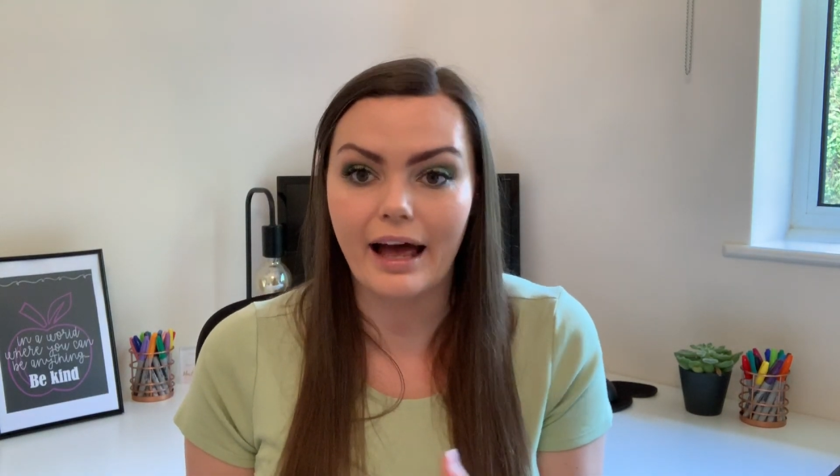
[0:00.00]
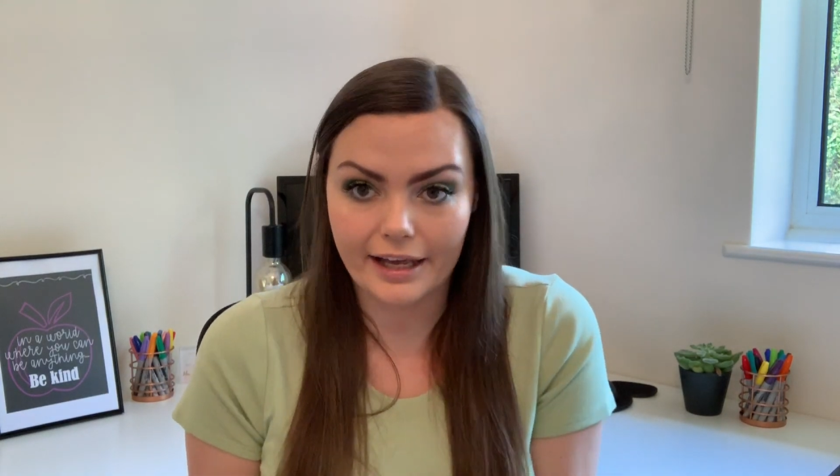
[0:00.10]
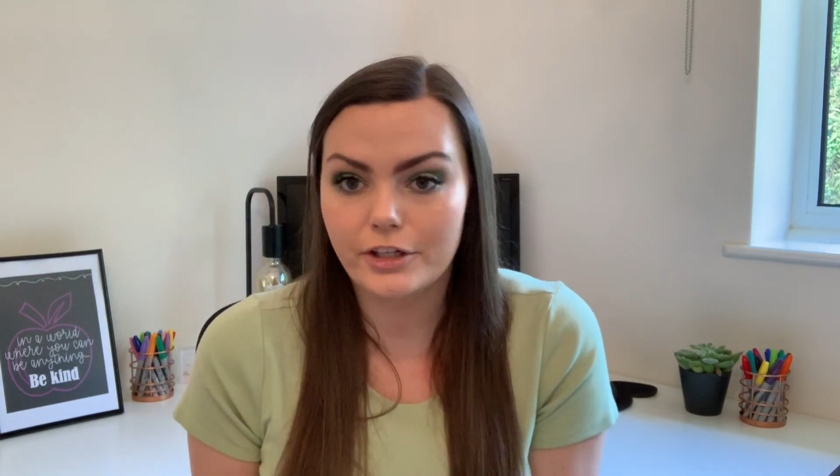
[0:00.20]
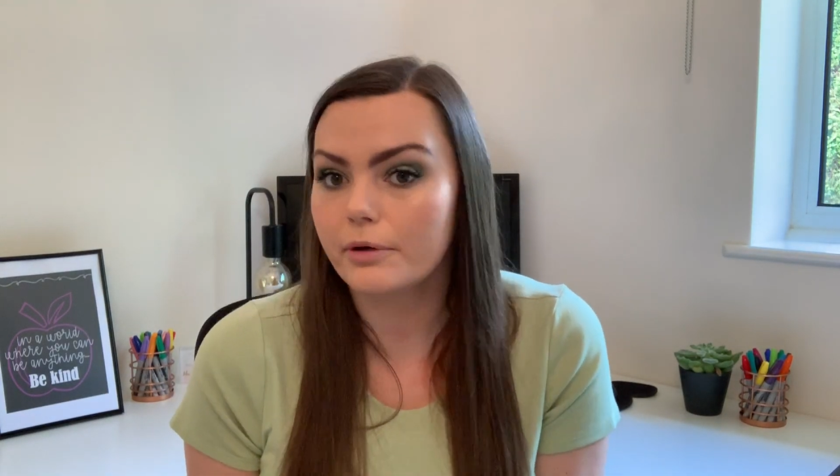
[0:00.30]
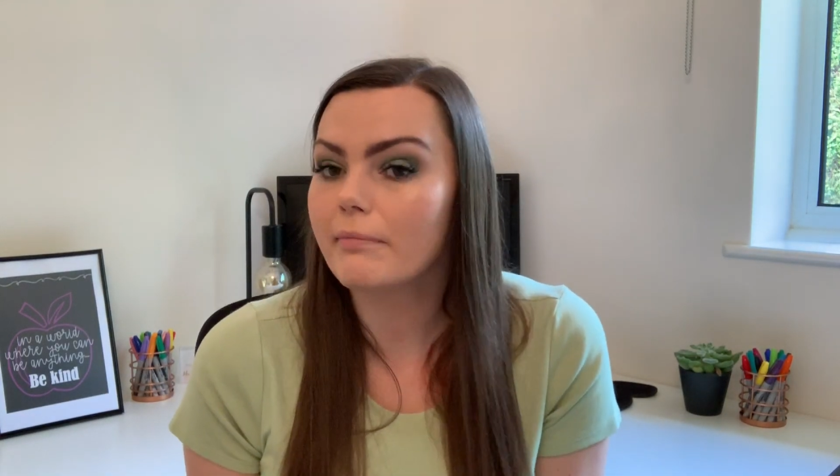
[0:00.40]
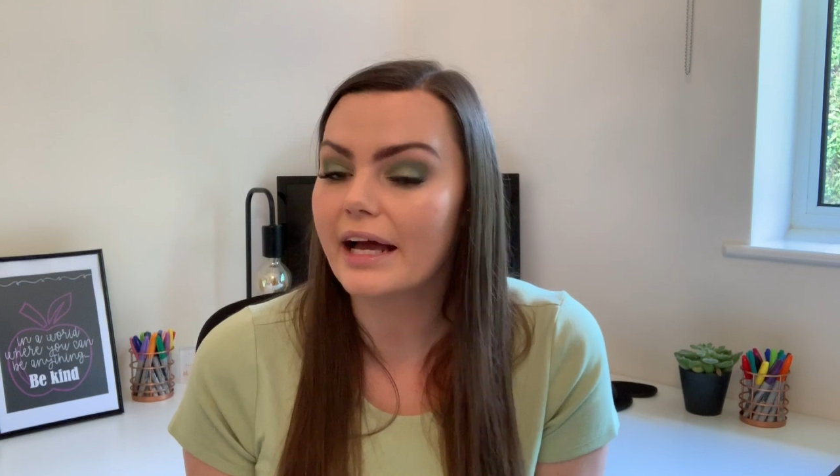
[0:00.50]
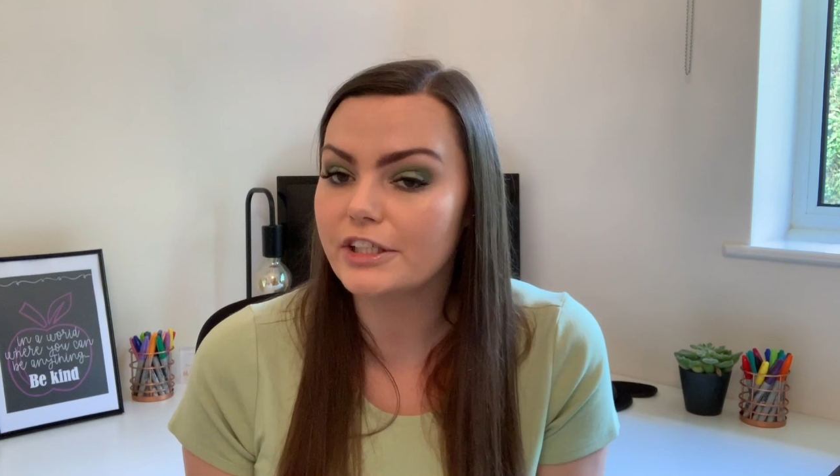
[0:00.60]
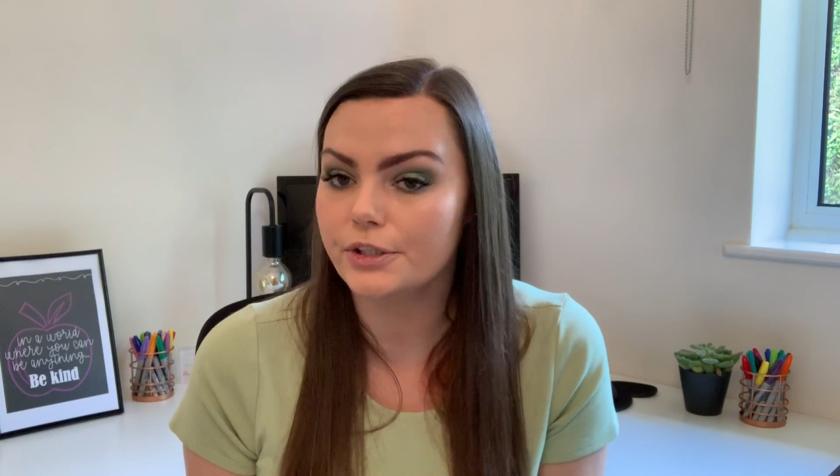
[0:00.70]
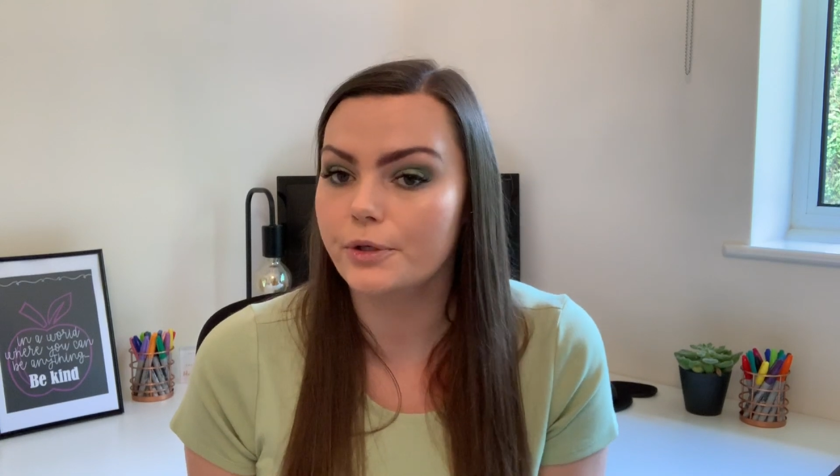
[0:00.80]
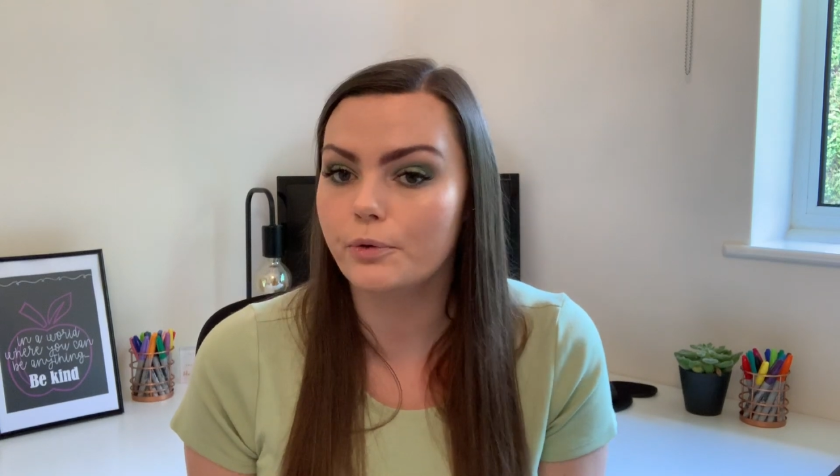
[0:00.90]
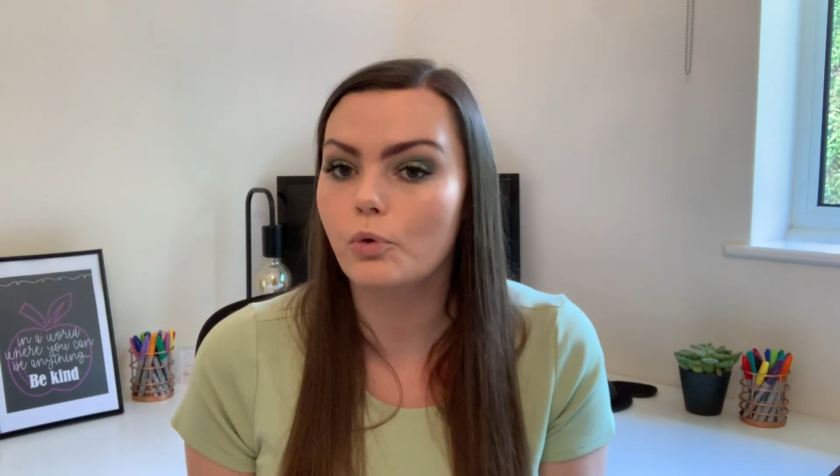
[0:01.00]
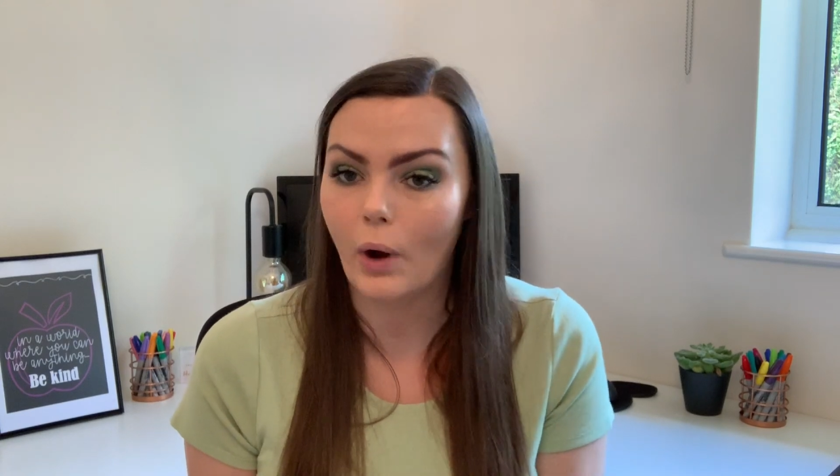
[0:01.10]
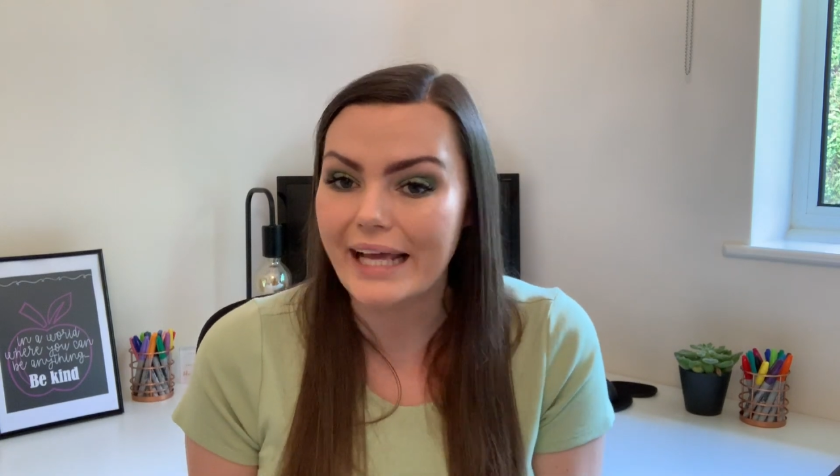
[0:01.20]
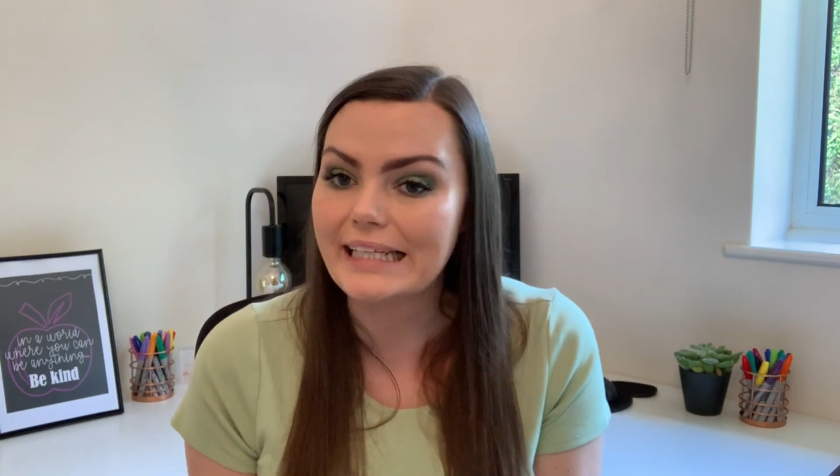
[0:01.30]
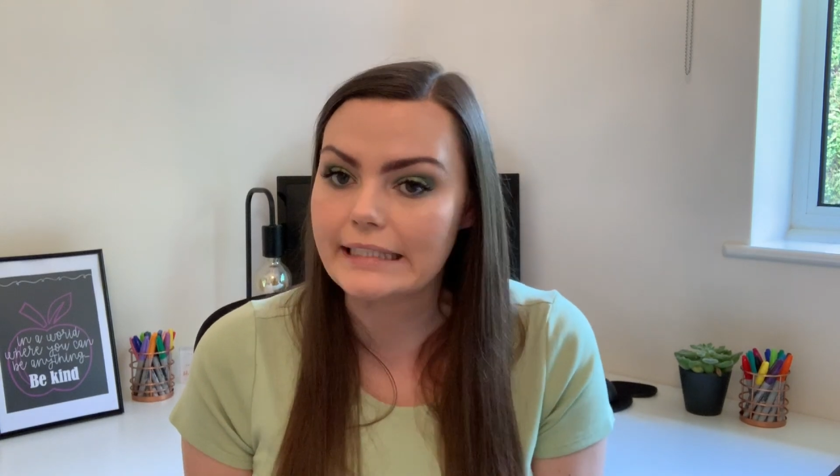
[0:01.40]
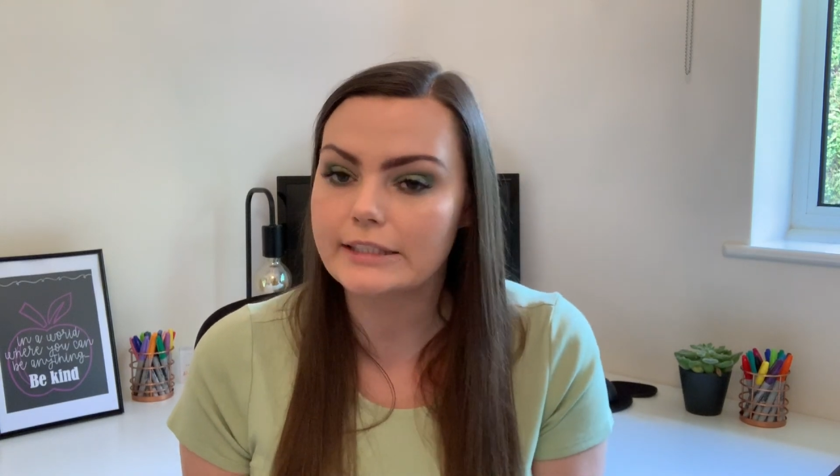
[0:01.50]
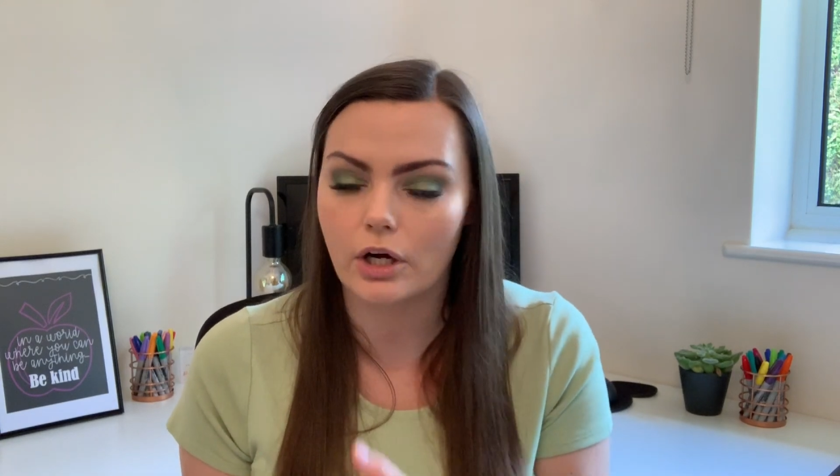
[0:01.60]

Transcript: I don't mind you quietly